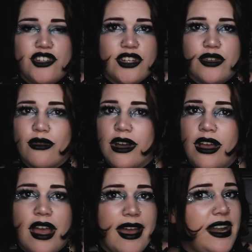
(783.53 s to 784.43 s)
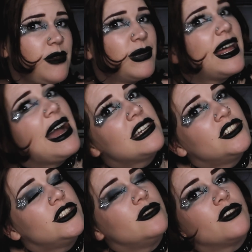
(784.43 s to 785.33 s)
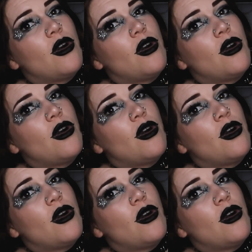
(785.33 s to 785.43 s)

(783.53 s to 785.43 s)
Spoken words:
shoe. Any black shoes,